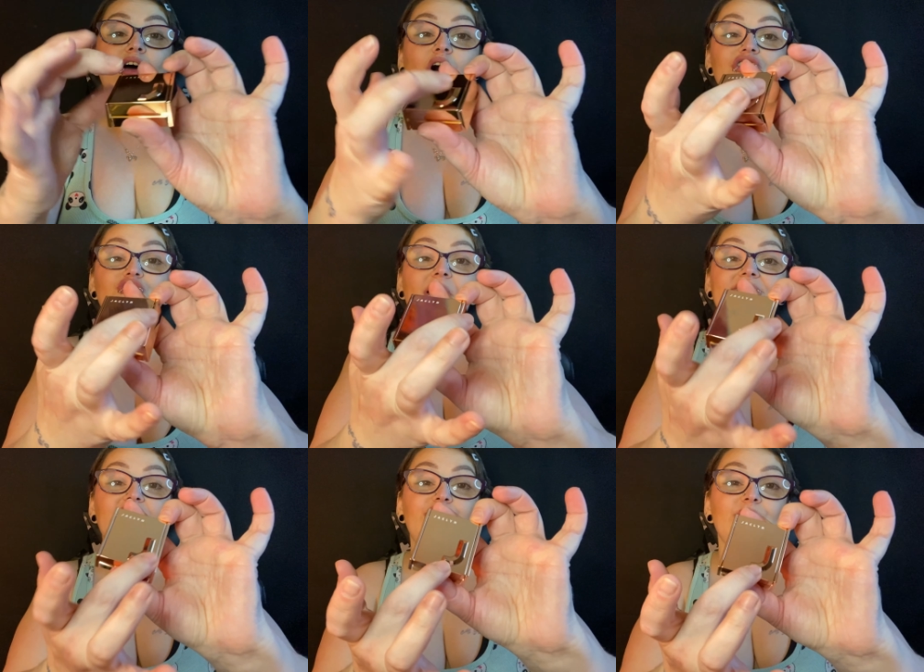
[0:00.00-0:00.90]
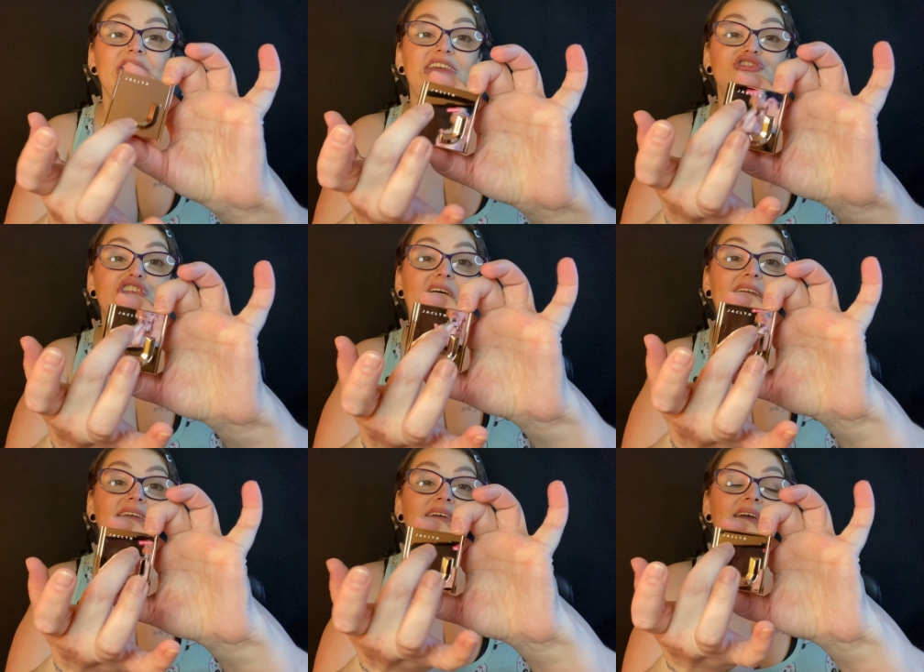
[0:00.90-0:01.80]
Also has the
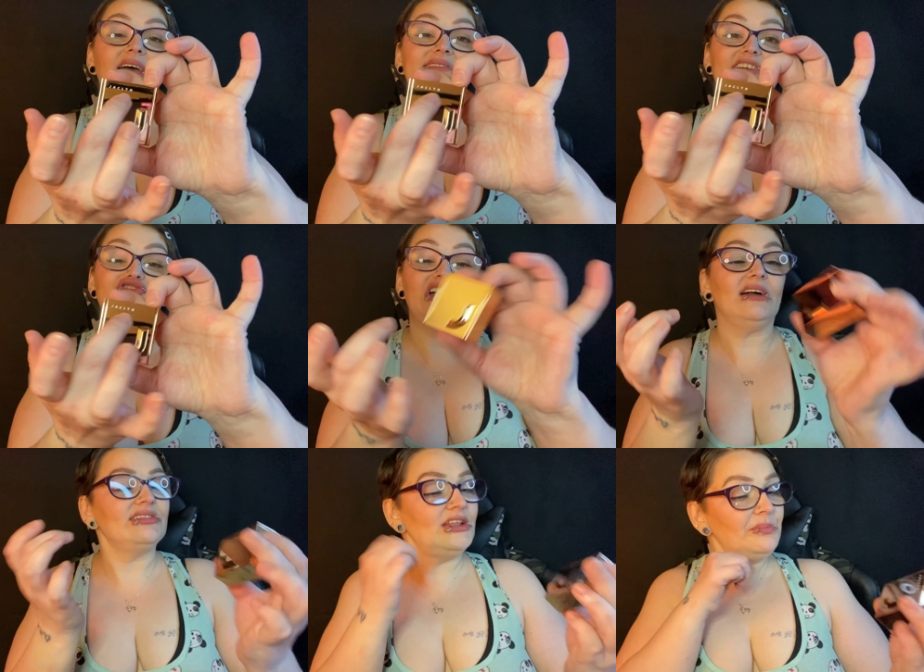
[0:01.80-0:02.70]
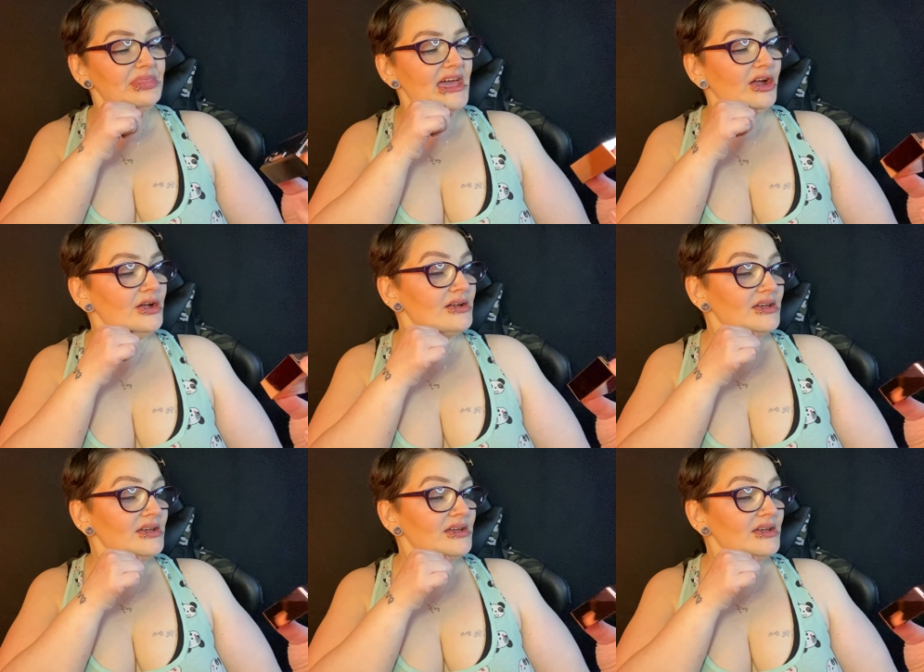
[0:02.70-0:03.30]
3DJ and says Jaclyn up there.